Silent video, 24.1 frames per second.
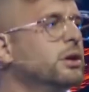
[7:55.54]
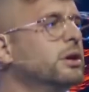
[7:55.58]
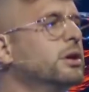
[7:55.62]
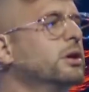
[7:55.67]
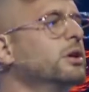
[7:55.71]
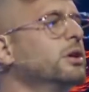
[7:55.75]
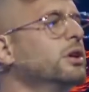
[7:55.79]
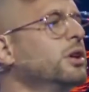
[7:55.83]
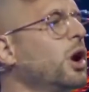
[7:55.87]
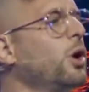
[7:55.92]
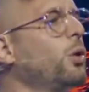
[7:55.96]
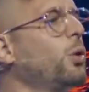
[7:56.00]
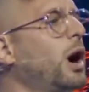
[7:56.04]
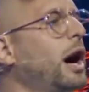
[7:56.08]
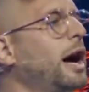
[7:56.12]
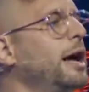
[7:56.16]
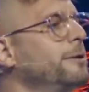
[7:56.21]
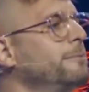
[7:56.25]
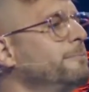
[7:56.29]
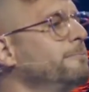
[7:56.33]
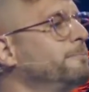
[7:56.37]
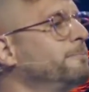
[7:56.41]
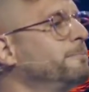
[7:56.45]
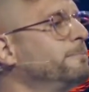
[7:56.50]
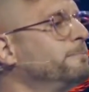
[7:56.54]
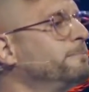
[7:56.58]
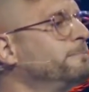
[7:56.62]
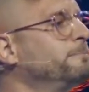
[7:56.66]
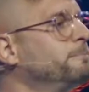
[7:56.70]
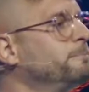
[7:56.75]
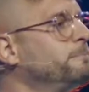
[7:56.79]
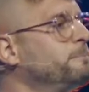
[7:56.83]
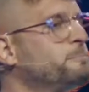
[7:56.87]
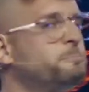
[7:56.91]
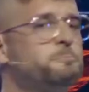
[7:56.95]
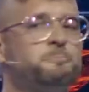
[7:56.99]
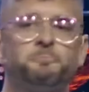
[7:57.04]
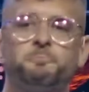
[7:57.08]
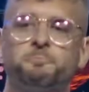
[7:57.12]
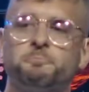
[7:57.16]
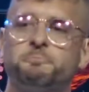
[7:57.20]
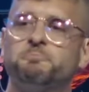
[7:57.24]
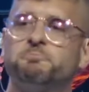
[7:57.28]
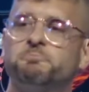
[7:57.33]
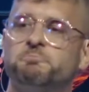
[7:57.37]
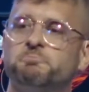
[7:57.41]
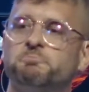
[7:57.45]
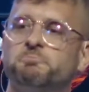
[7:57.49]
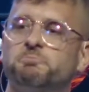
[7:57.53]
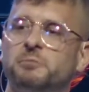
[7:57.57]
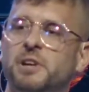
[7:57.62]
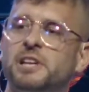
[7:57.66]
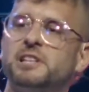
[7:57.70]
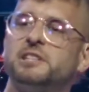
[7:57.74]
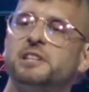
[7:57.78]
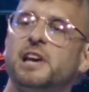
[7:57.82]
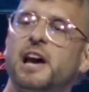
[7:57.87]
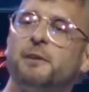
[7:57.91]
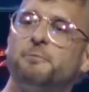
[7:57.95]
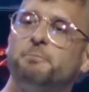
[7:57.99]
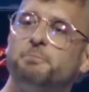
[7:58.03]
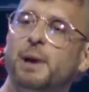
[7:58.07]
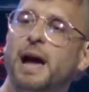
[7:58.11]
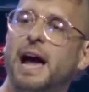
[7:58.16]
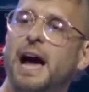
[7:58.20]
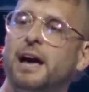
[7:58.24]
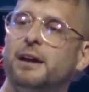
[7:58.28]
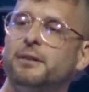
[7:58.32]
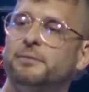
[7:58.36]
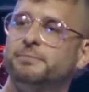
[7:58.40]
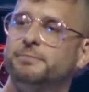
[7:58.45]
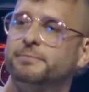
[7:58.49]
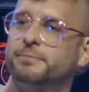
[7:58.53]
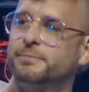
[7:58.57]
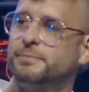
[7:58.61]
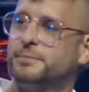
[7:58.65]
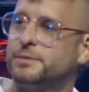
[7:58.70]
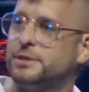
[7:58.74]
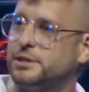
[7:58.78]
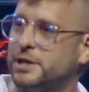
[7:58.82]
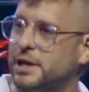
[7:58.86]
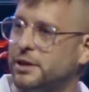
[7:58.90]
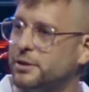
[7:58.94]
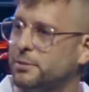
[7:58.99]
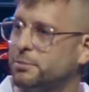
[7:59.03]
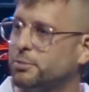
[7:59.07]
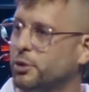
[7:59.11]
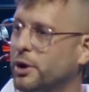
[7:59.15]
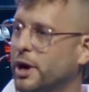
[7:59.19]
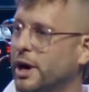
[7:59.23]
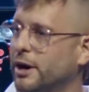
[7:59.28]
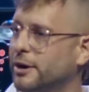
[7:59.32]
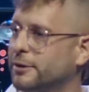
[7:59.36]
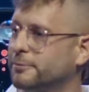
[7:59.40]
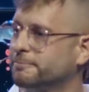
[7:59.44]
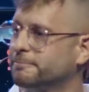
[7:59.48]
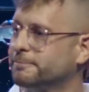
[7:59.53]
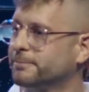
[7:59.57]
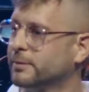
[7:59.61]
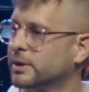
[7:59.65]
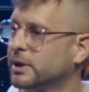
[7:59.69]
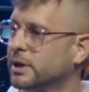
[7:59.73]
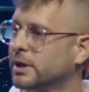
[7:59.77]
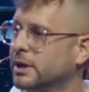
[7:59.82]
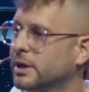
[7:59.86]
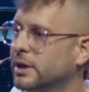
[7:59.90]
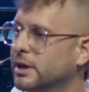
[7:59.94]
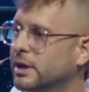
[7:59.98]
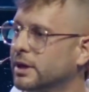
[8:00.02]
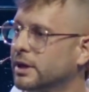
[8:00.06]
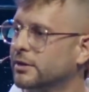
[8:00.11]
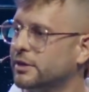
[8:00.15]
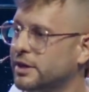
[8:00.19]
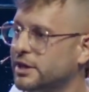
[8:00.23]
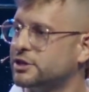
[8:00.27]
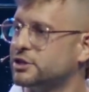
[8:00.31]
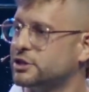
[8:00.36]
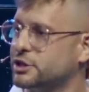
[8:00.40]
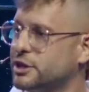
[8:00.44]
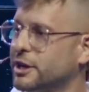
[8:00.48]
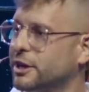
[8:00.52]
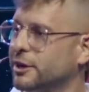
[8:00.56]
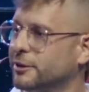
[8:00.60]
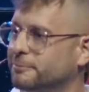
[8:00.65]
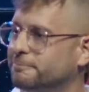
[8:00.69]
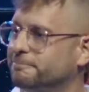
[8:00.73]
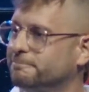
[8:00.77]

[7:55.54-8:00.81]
you know what? Let's have Matt say the prayer this year.